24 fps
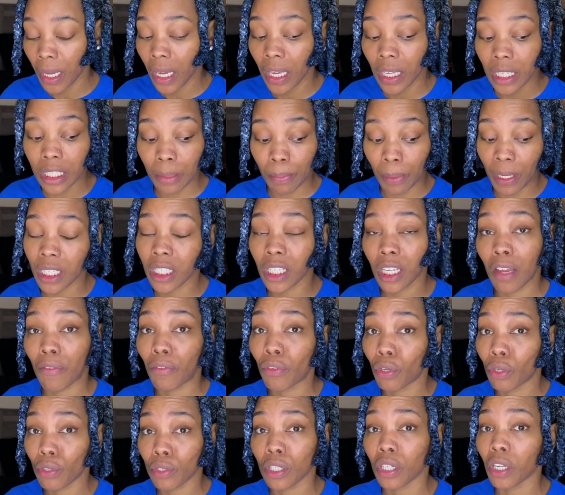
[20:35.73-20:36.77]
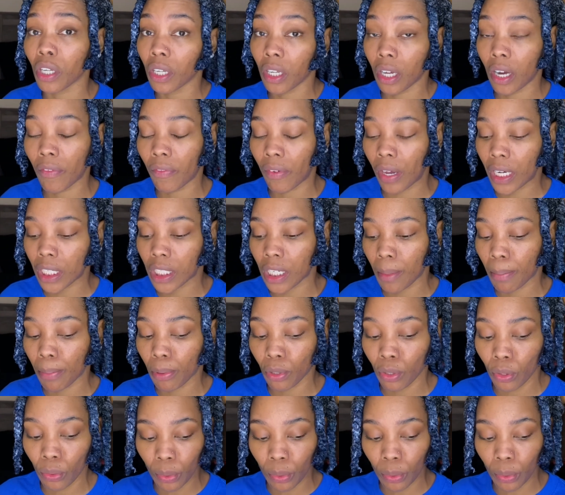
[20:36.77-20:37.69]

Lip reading: especially if you're using the clarifying shampoo,